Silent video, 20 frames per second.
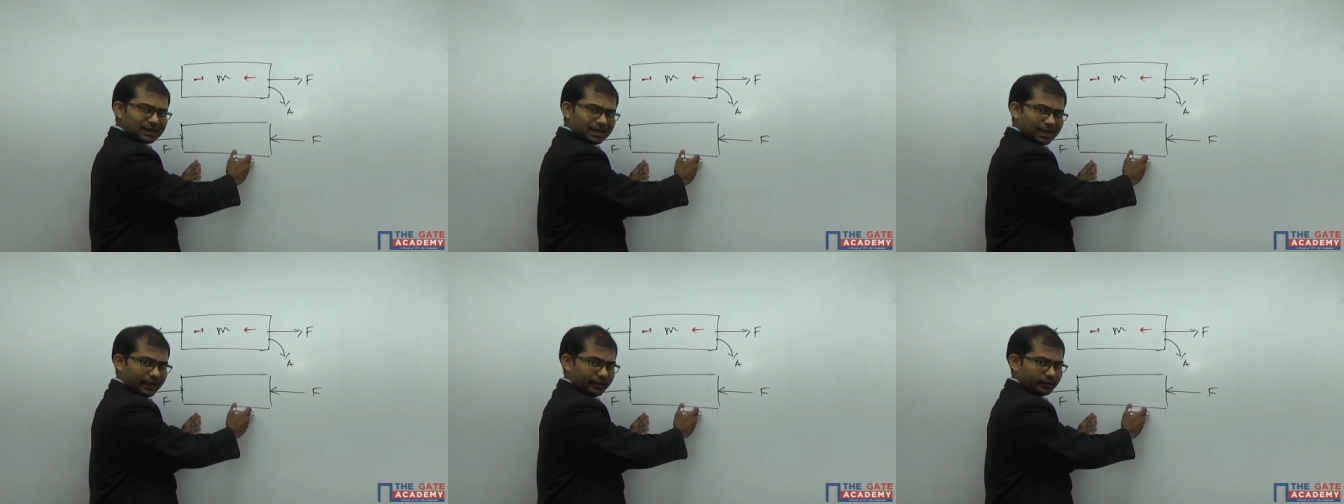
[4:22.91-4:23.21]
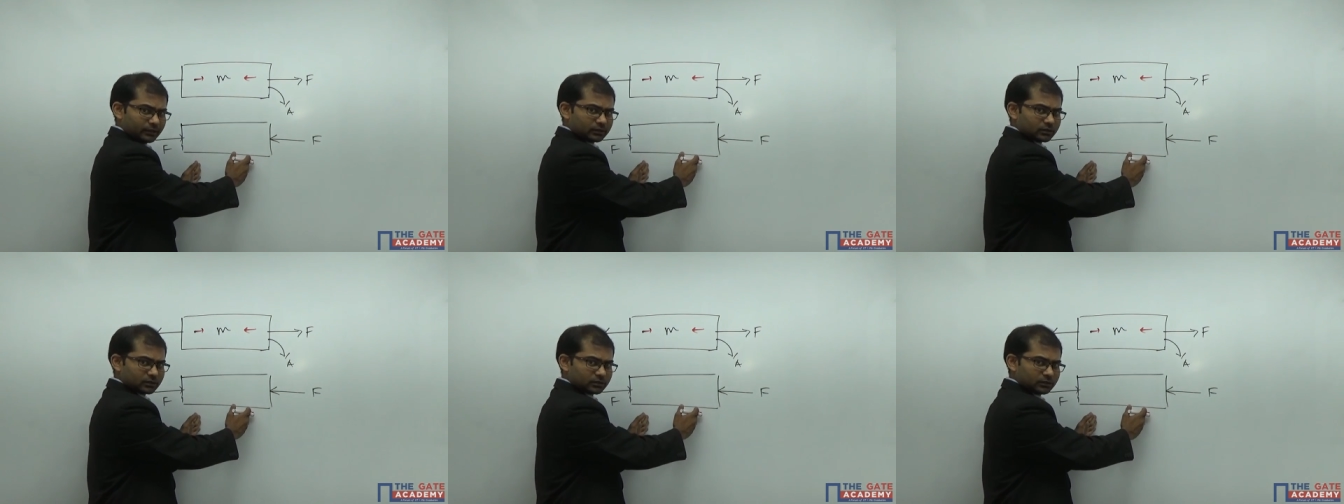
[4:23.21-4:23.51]

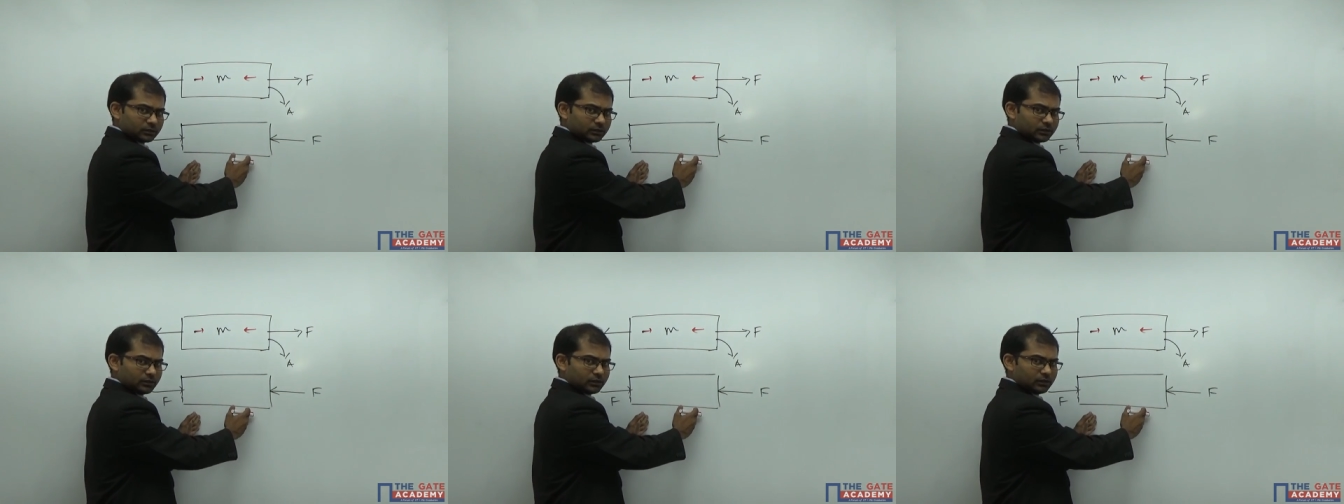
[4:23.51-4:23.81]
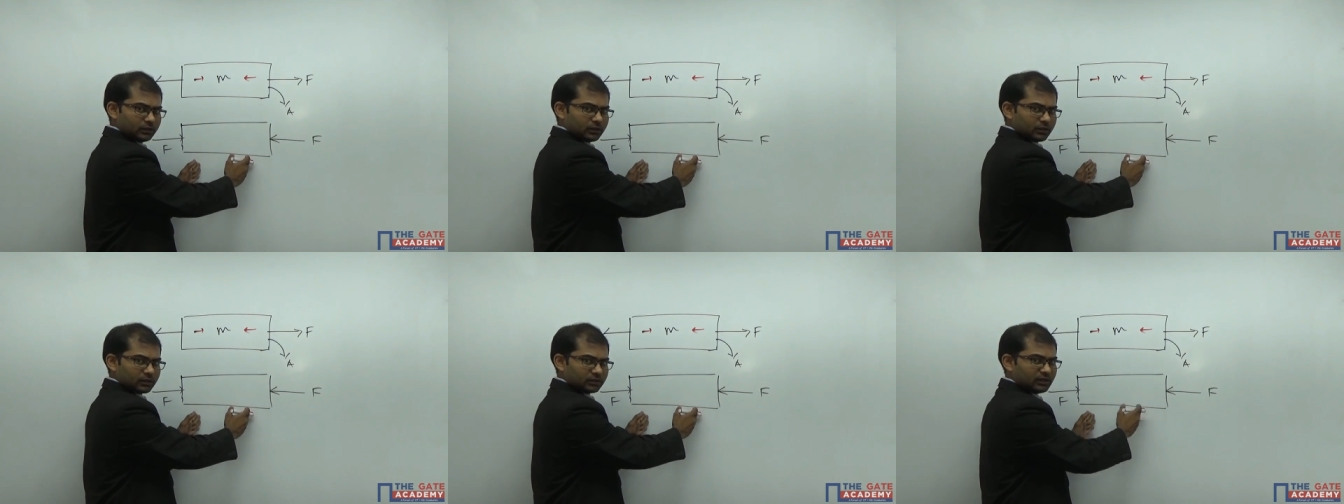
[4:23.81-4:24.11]
length,
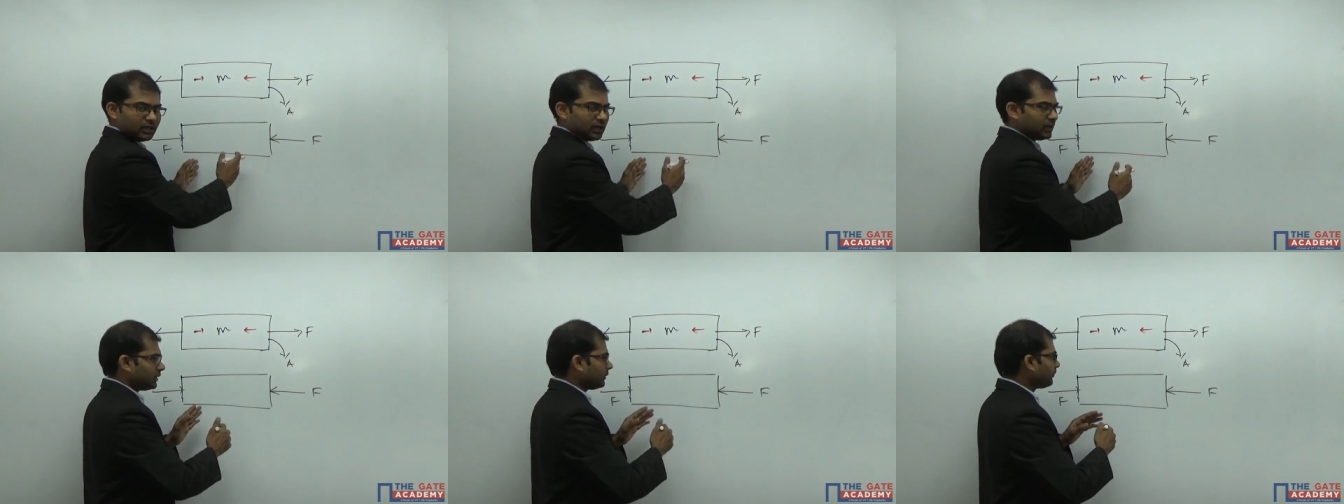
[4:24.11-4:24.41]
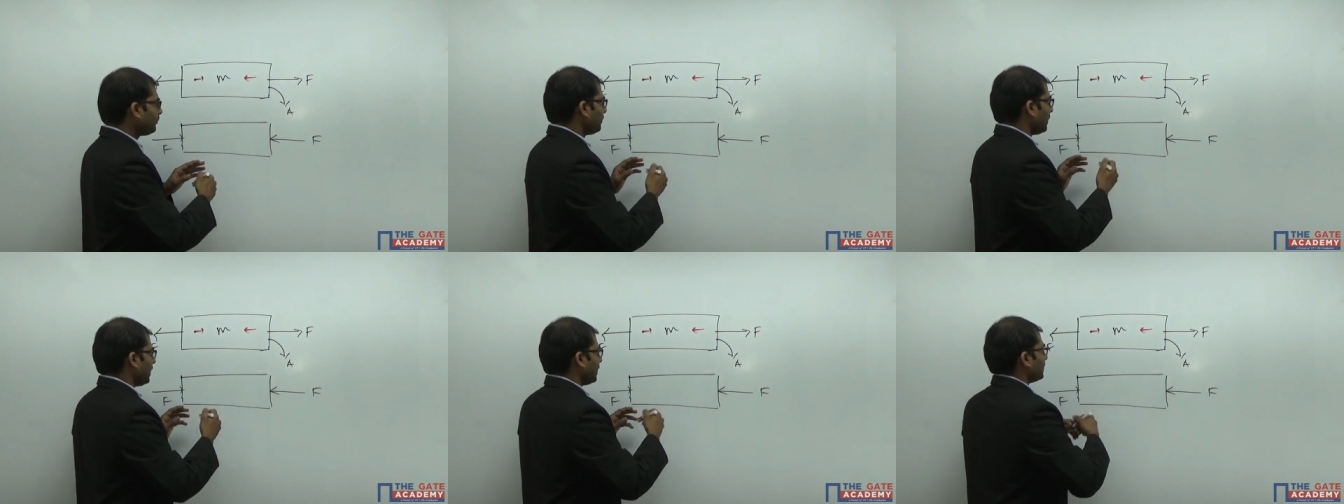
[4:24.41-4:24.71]

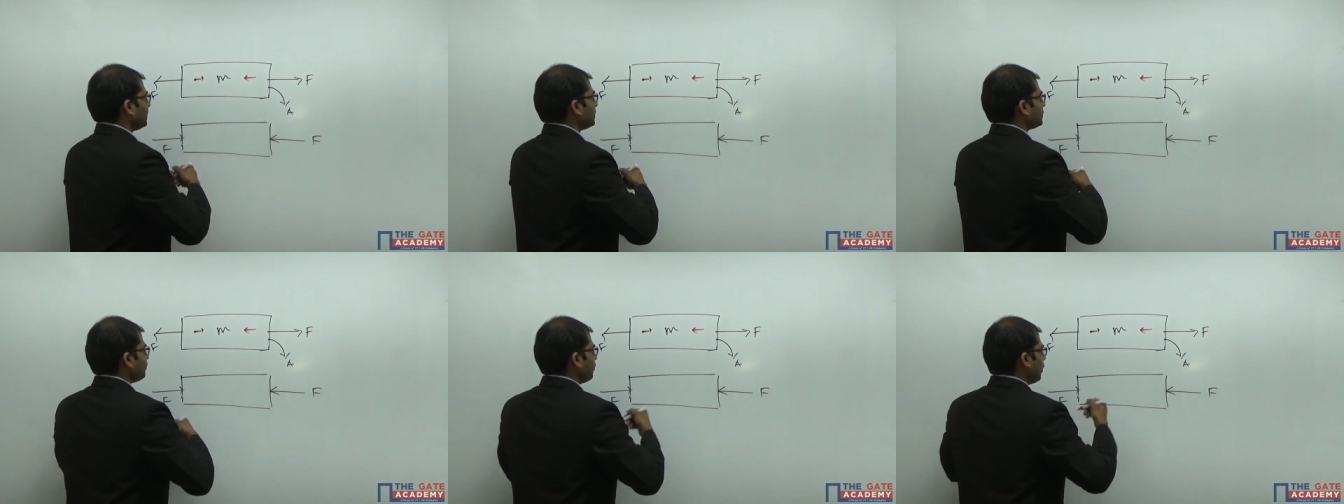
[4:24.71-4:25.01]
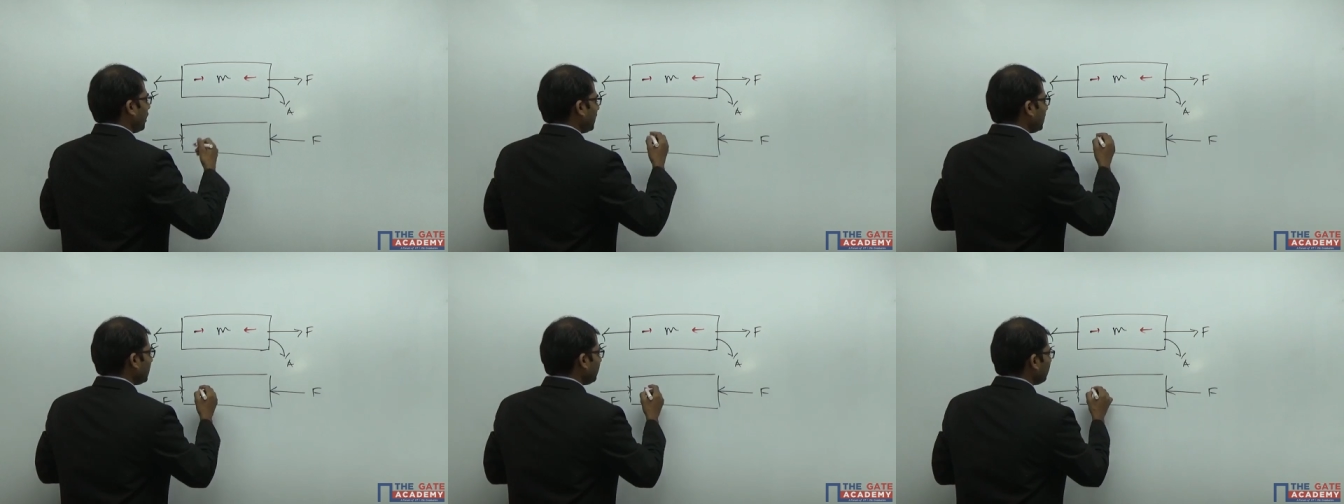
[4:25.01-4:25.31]
then this
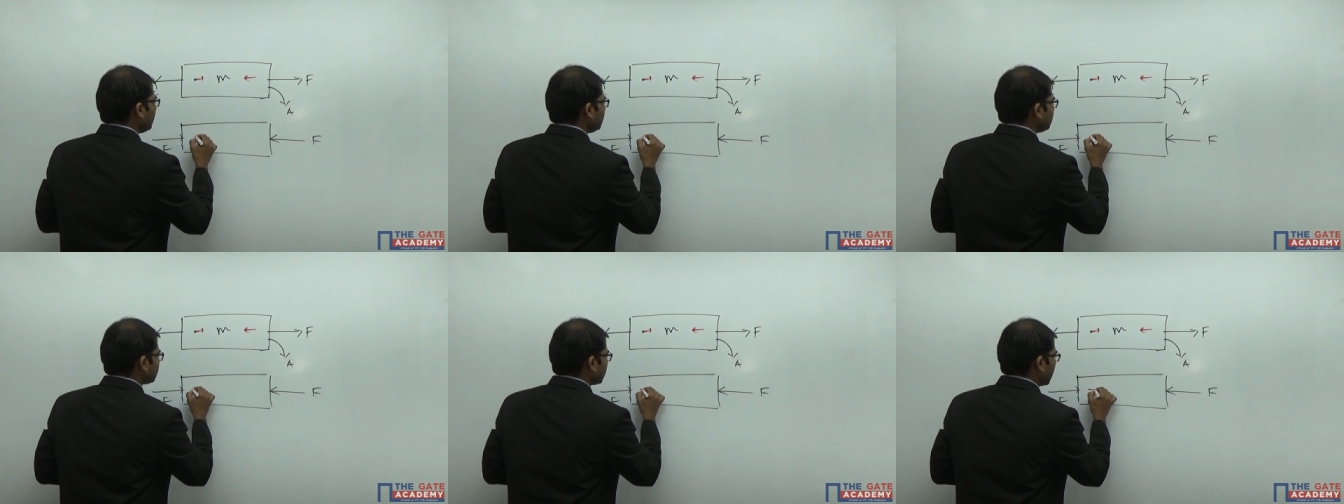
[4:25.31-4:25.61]
body will